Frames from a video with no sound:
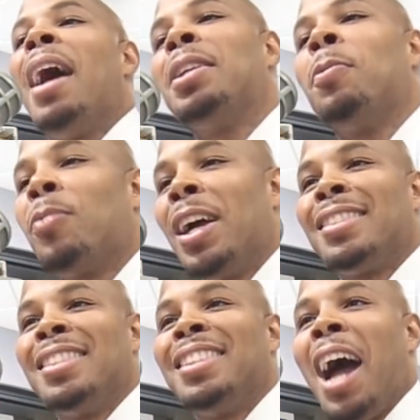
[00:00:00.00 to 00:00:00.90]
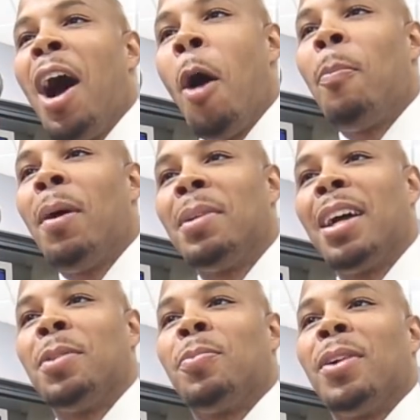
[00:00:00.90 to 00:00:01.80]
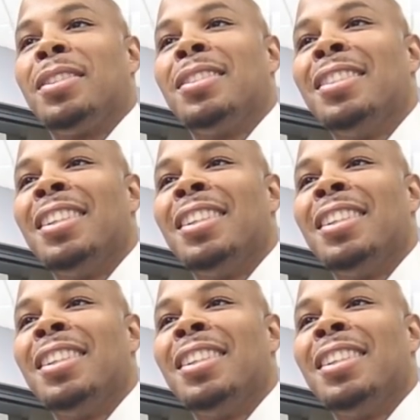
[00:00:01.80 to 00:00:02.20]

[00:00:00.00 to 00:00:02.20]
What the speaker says: Am I depressing? I hope I'm not depressing.